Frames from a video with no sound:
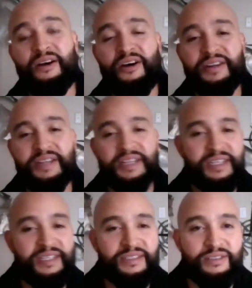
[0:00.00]
on
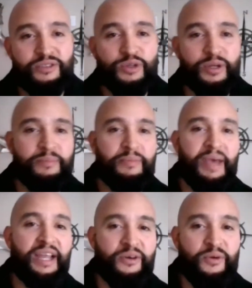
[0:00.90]
his trip
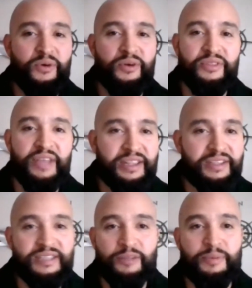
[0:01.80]
back north at
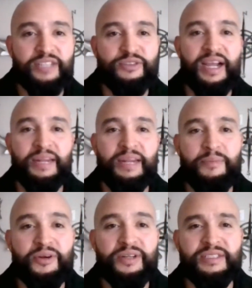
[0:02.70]
the South Padre
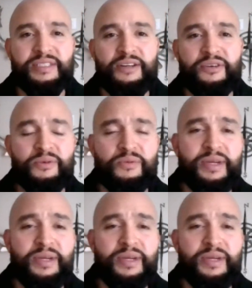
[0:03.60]
Island Birding Center,